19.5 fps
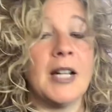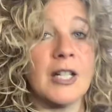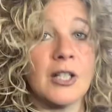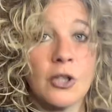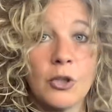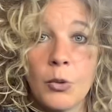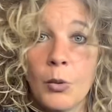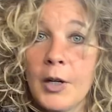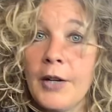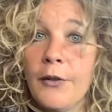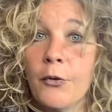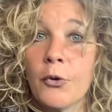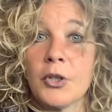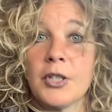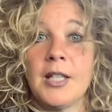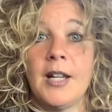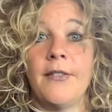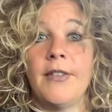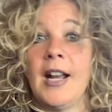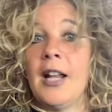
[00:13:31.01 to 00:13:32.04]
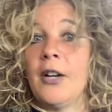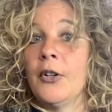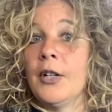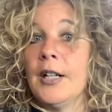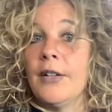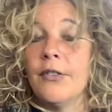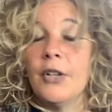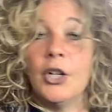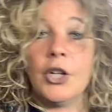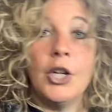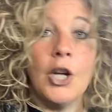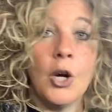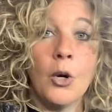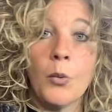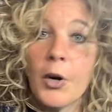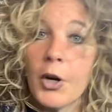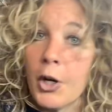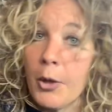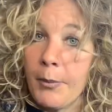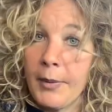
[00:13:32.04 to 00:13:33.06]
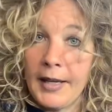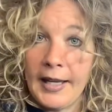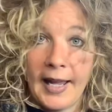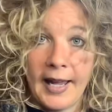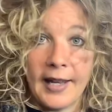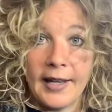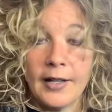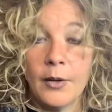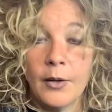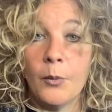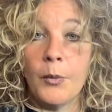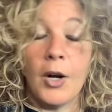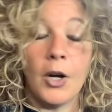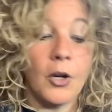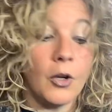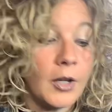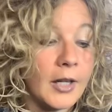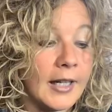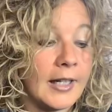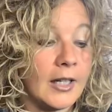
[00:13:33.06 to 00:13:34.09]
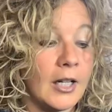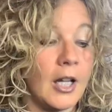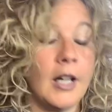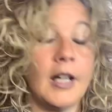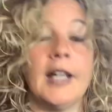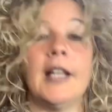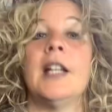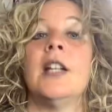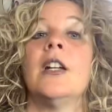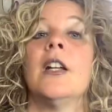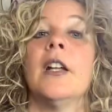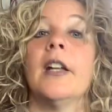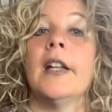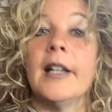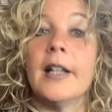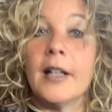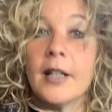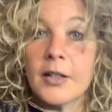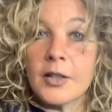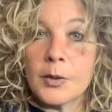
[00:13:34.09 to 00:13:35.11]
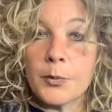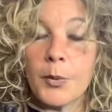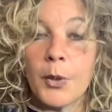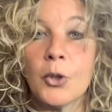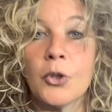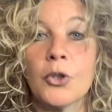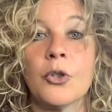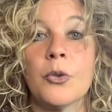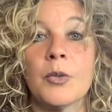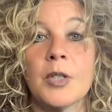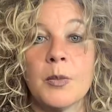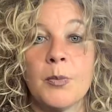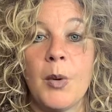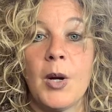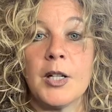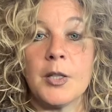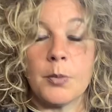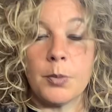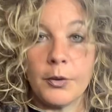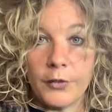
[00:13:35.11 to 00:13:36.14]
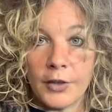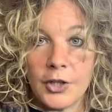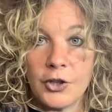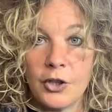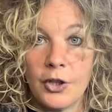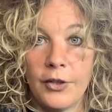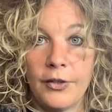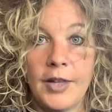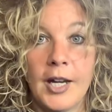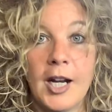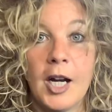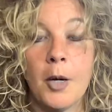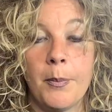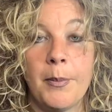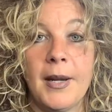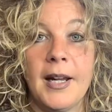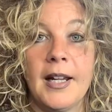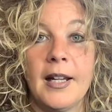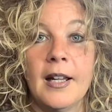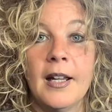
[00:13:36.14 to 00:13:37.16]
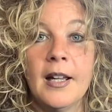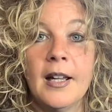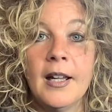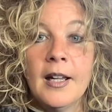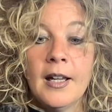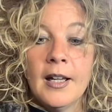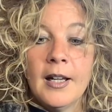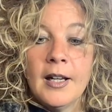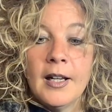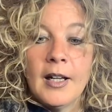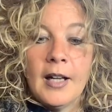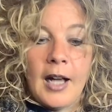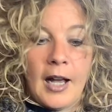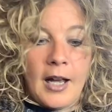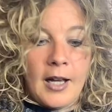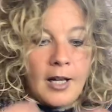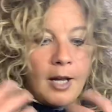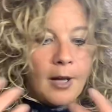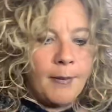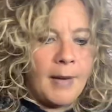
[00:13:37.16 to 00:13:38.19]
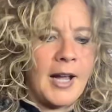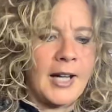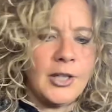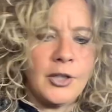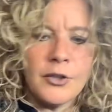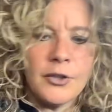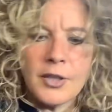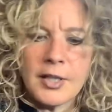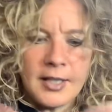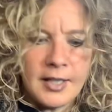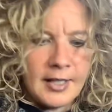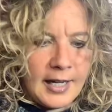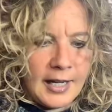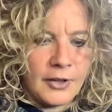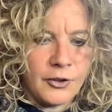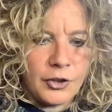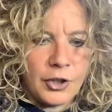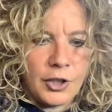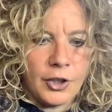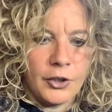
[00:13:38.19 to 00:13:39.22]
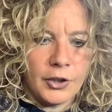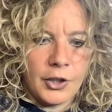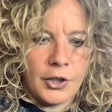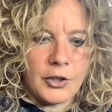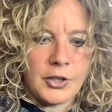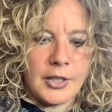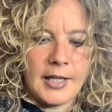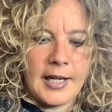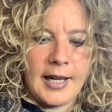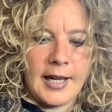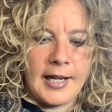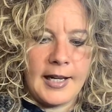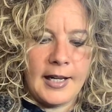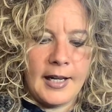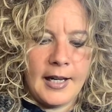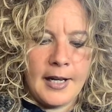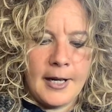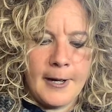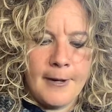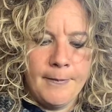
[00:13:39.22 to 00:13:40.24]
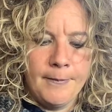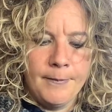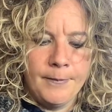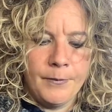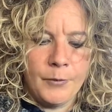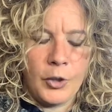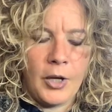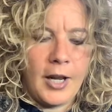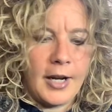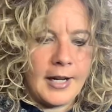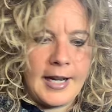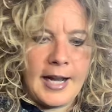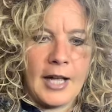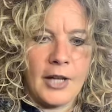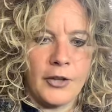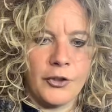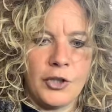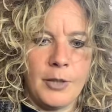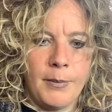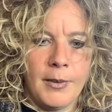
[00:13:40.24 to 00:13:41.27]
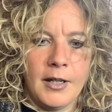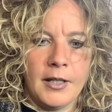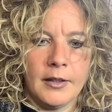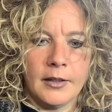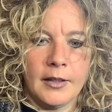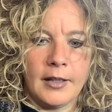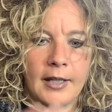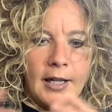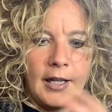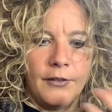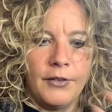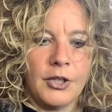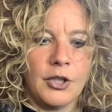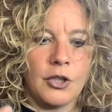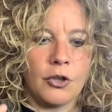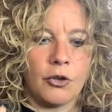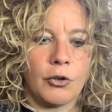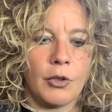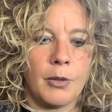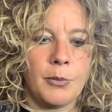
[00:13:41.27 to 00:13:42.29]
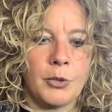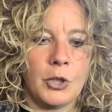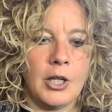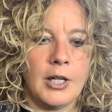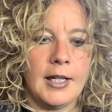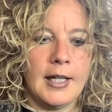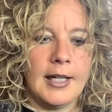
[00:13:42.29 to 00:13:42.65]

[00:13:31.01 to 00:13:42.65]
It's 24/7. I don't even know where to begin. Well, in exposure response prevention therapy, I used this analogy earlier today, or not analogy, but kind of a description.